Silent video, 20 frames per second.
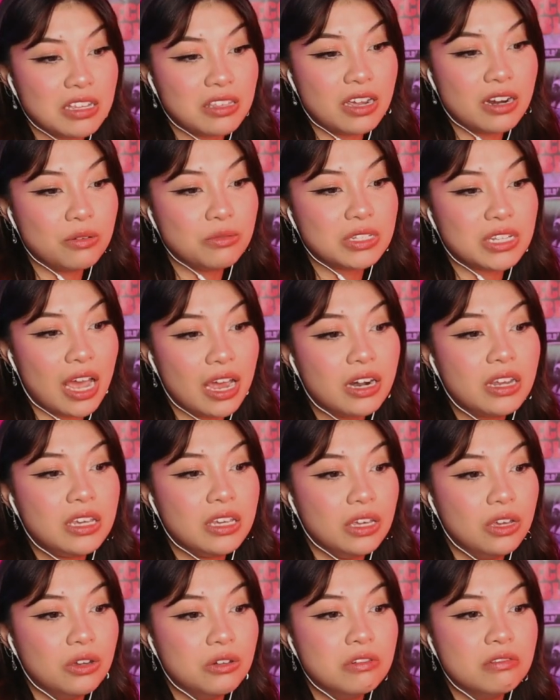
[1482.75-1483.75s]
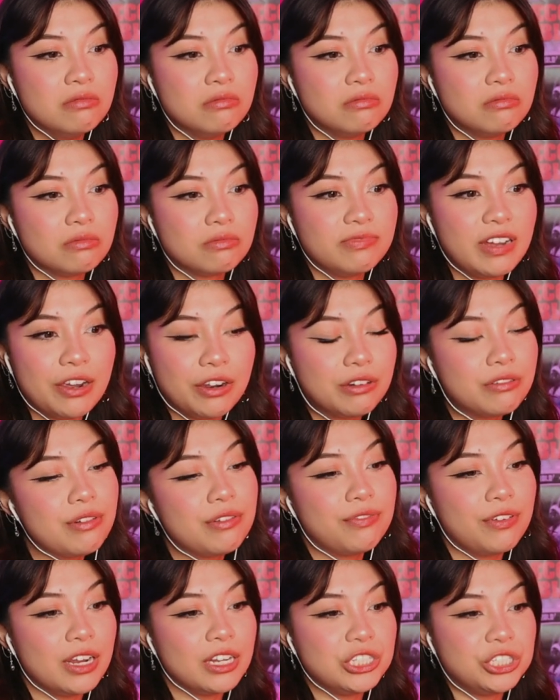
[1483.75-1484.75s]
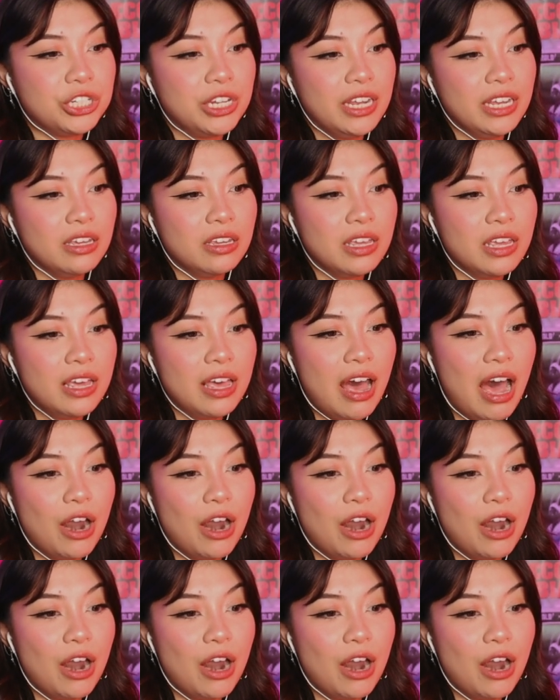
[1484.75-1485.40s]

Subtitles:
I thought it was kind of cute, very refreshing,